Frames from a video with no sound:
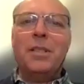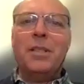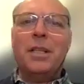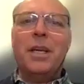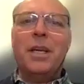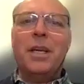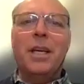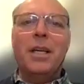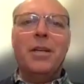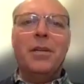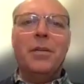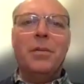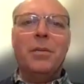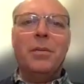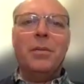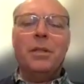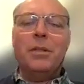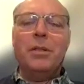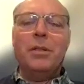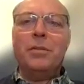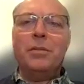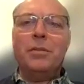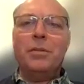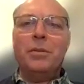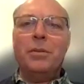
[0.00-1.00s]
again a
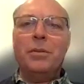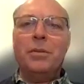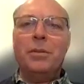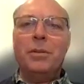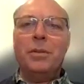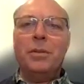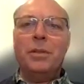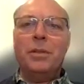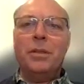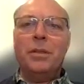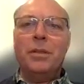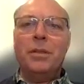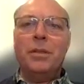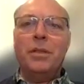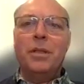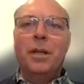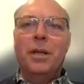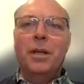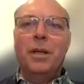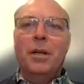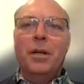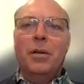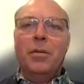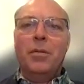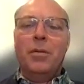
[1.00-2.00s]
wonderful
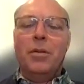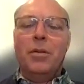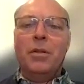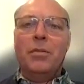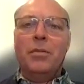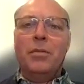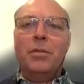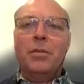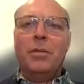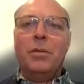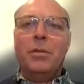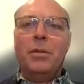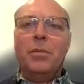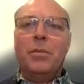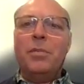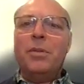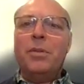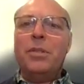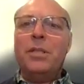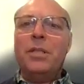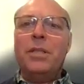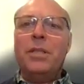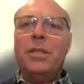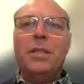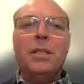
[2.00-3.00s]

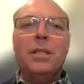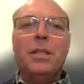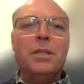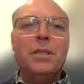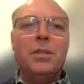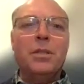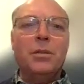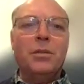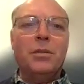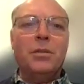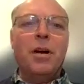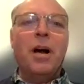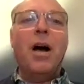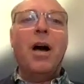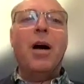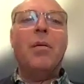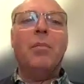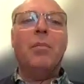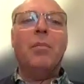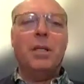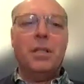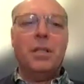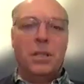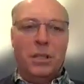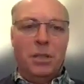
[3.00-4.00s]
representation of how
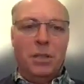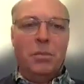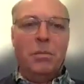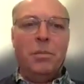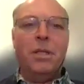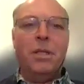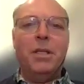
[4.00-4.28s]
much